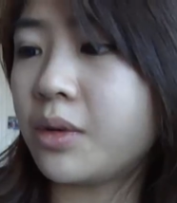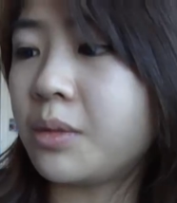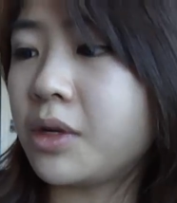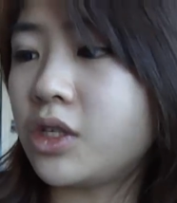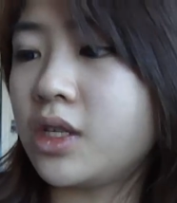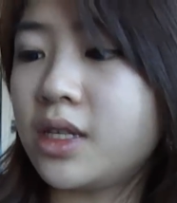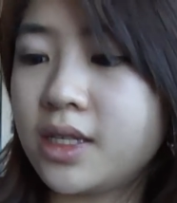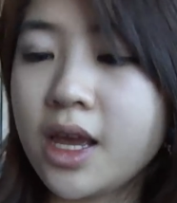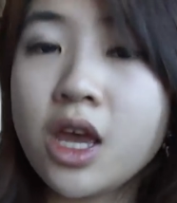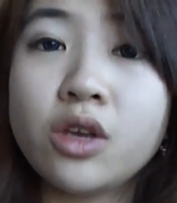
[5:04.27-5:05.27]
I want to mention
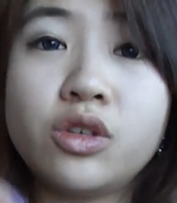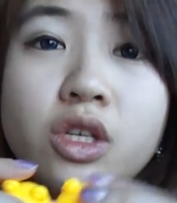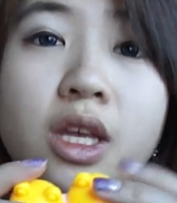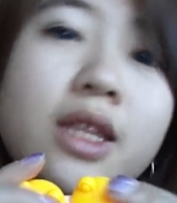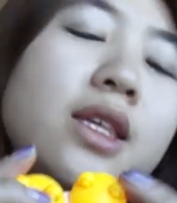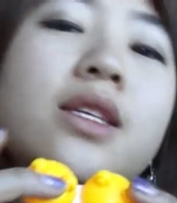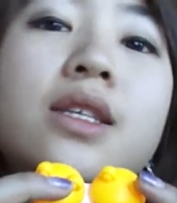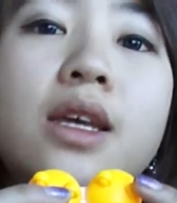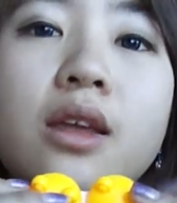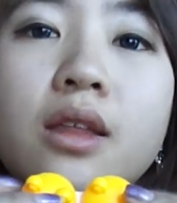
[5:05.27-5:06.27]
is you should get these,
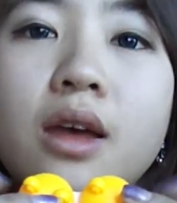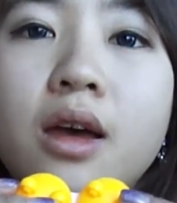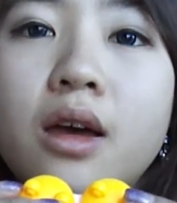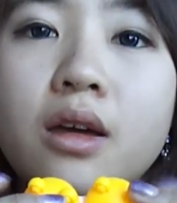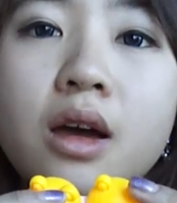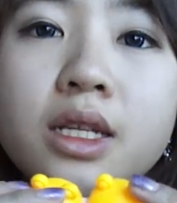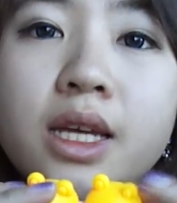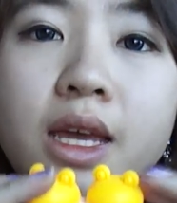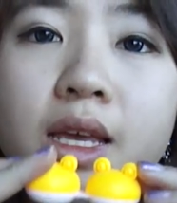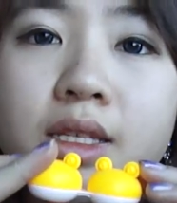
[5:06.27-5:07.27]
like,
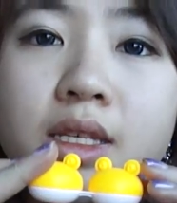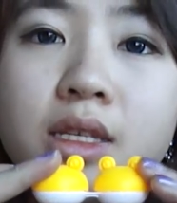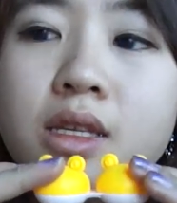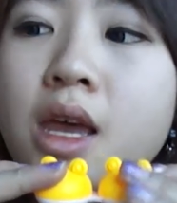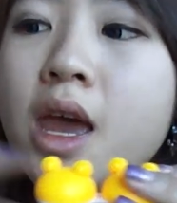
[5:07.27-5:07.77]
contact cases,